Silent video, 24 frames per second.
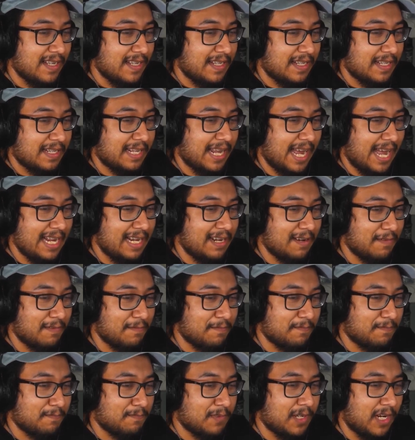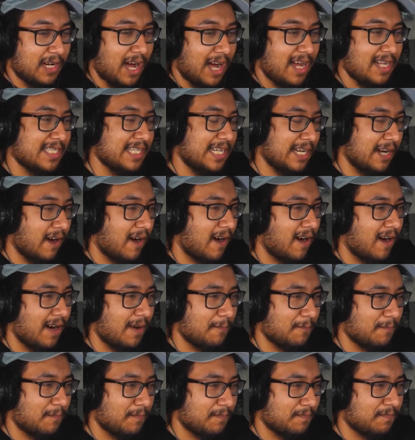kind of causing
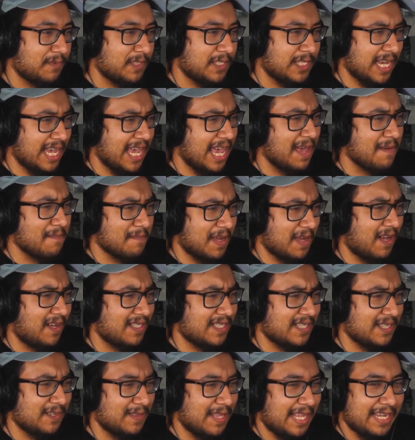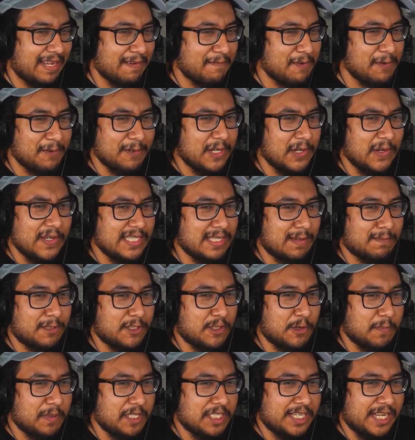harm to him also. Like if you were doing some
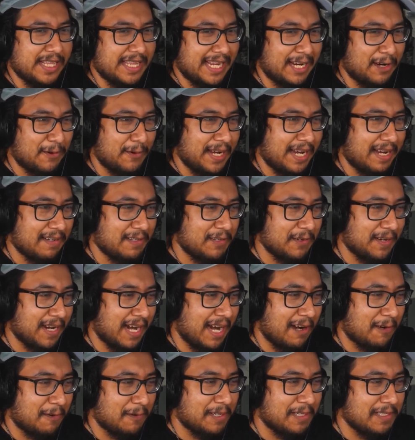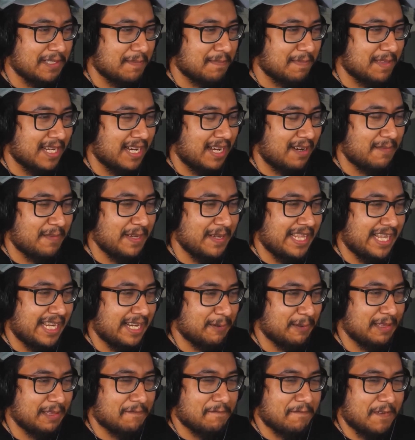stupid shit like going out and doing heroin or something, I'd be like,
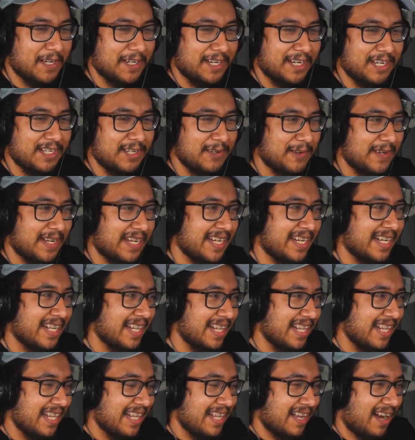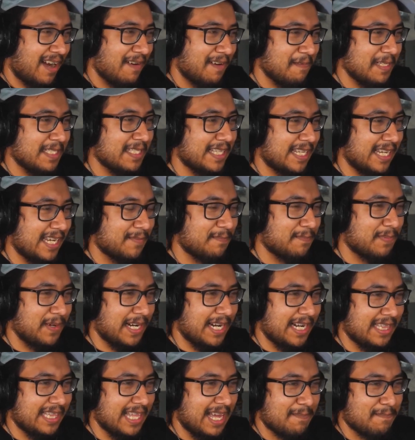what the fuck are you doing? Obviously. But
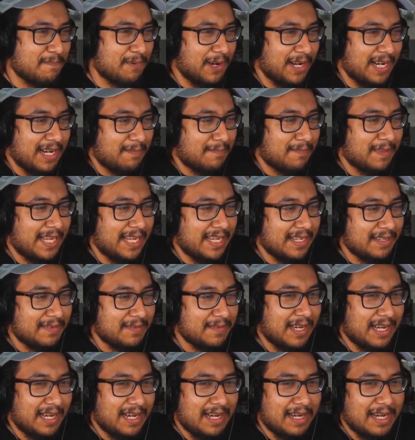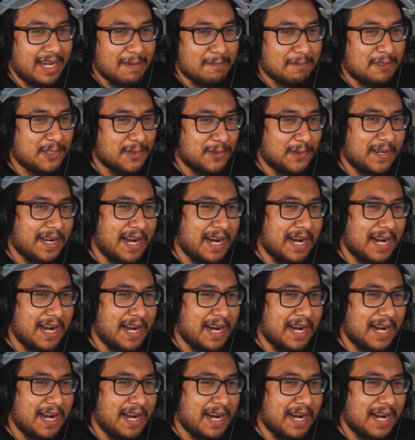at that point I'm like, I'm sure I